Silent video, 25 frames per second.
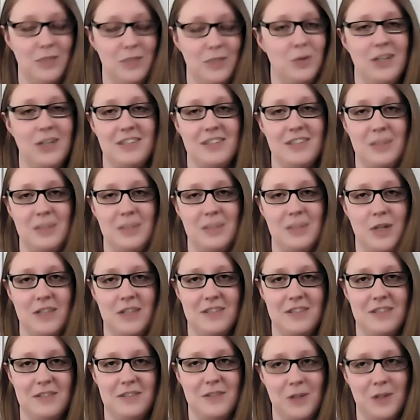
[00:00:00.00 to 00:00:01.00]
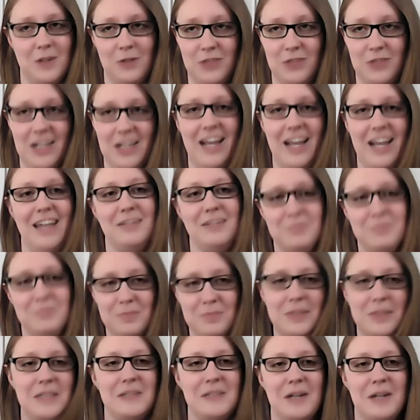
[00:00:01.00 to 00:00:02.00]
works in person. So if you can,
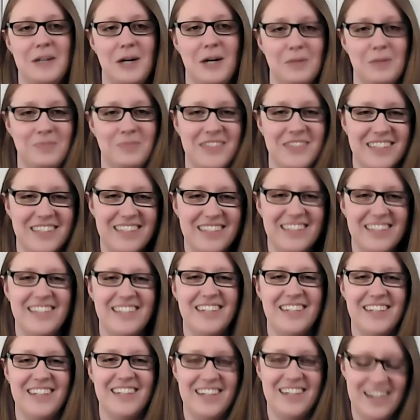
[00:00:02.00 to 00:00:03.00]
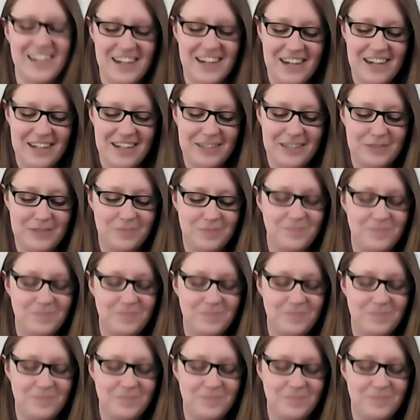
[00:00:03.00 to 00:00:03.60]
please come.